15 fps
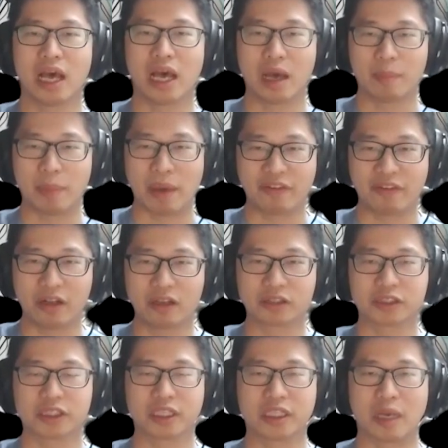
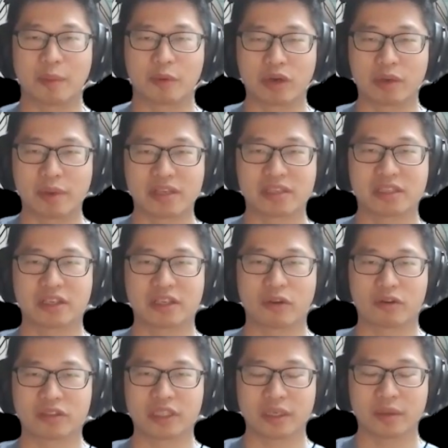pathology, laboratory medicine,
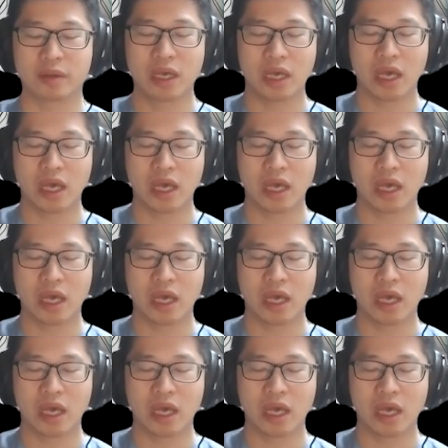nursing.